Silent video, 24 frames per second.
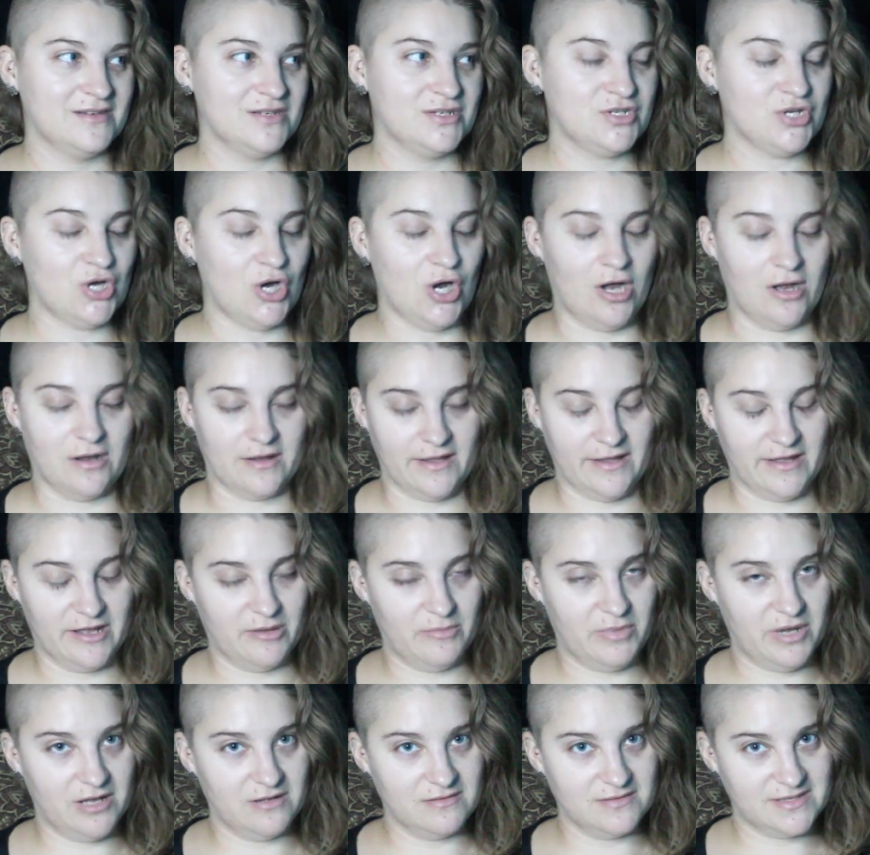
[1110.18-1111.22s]
talking
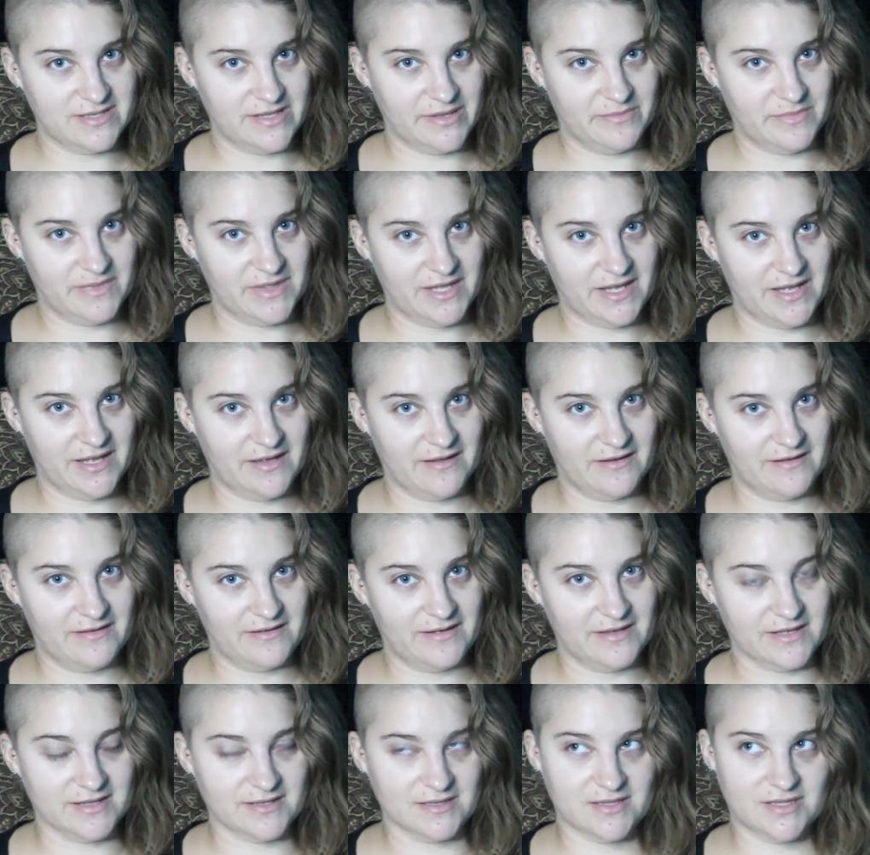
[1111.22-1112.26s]
about something.
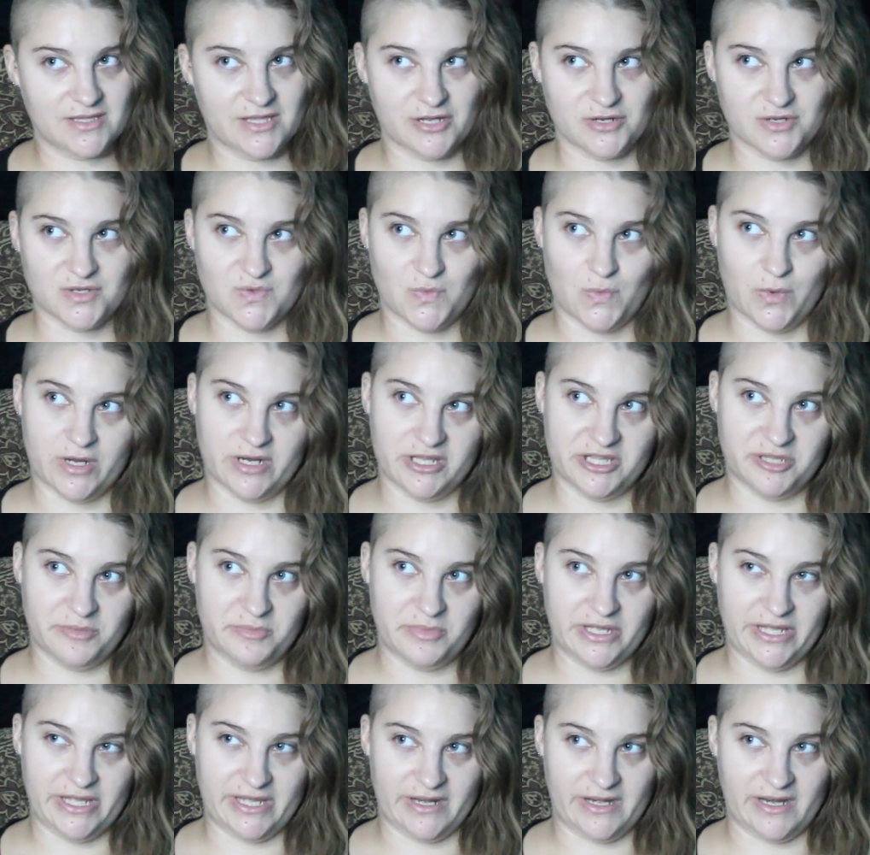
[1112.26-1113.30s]
There's one in the
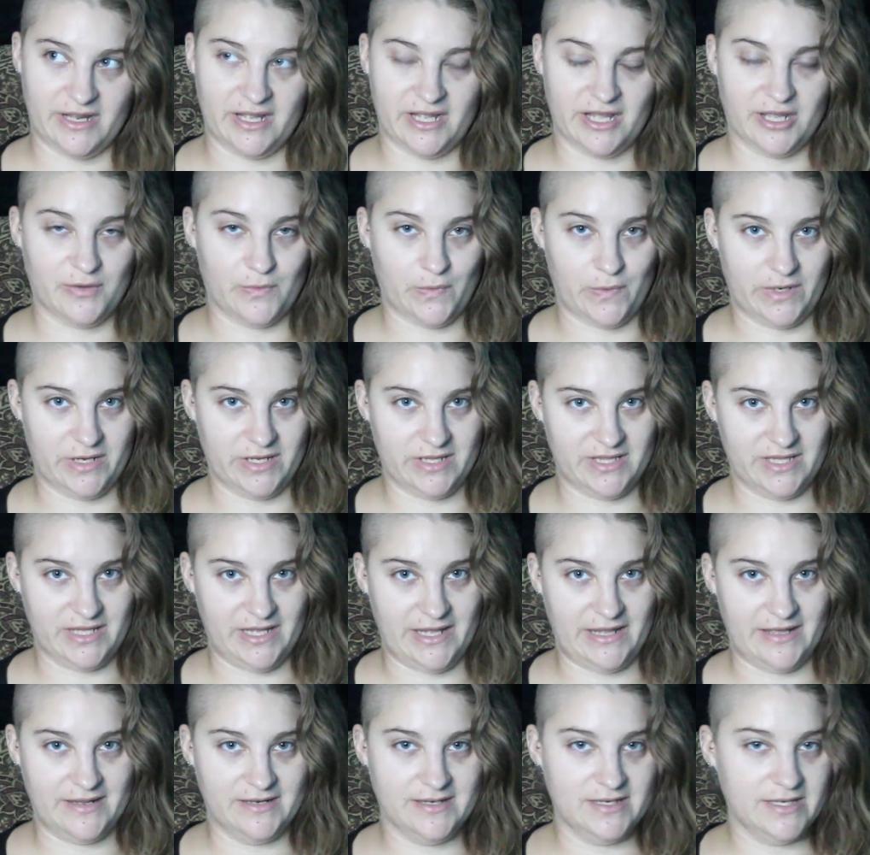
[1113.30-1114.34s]
beginning and one at the
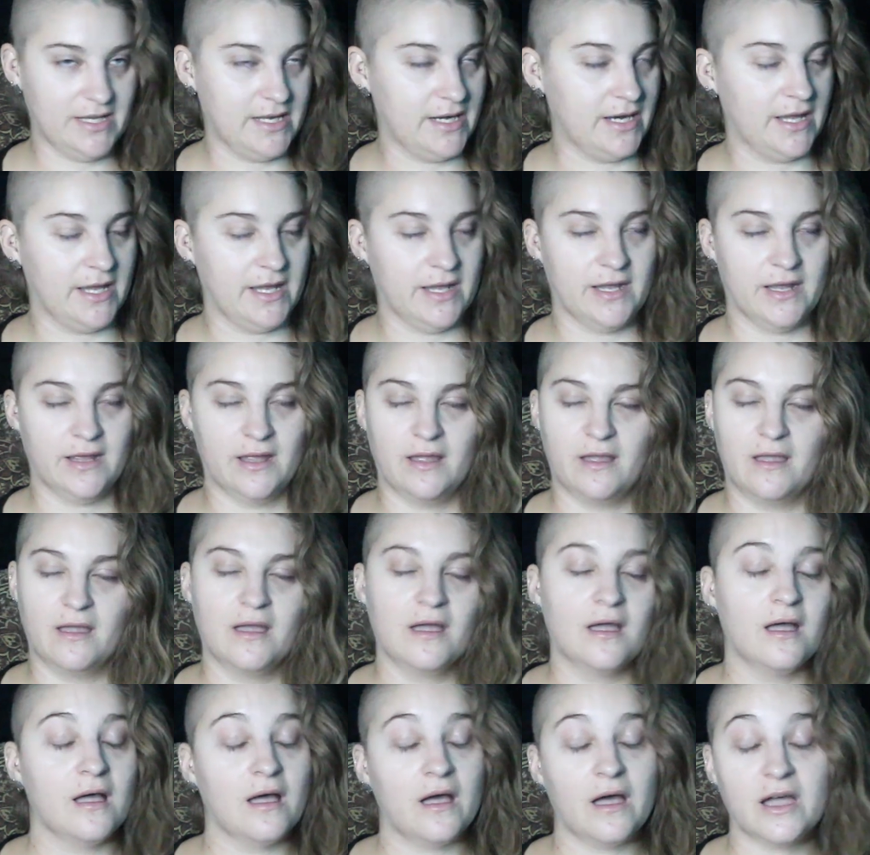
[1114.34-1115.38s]
end, and I
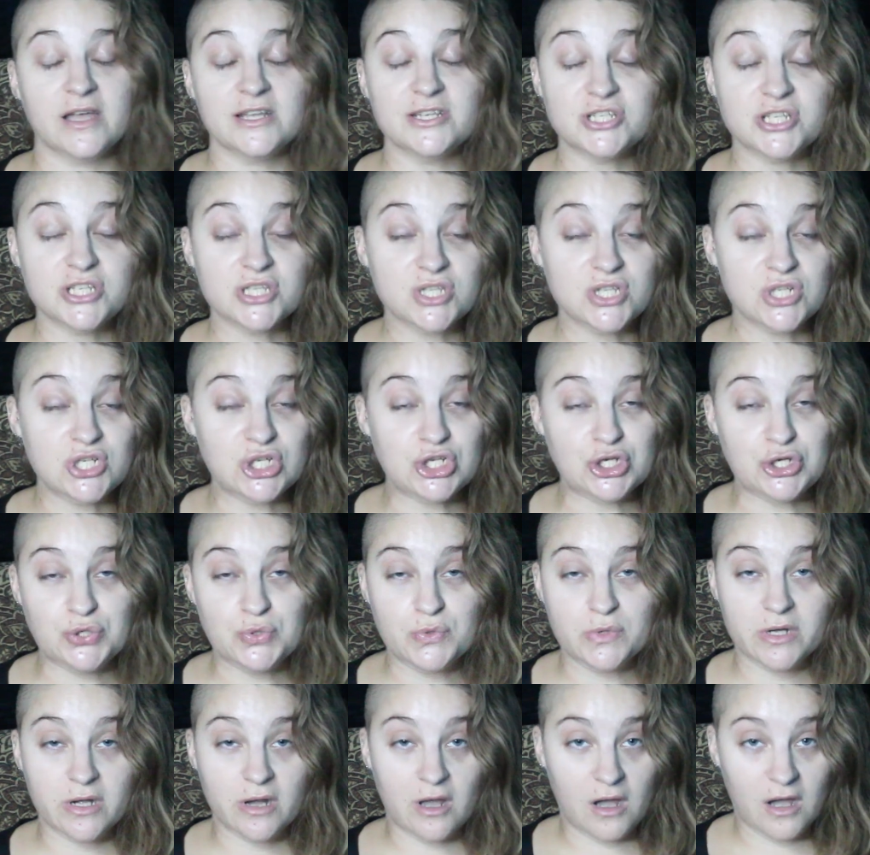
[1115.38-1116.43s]
just do
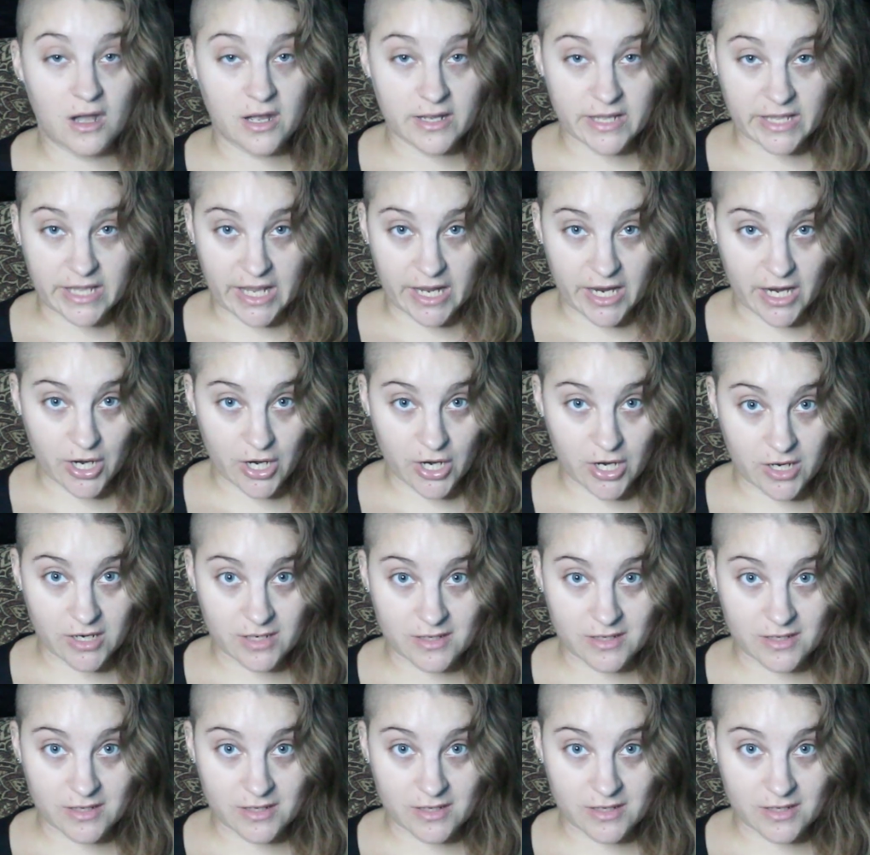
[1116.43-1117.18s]
not care.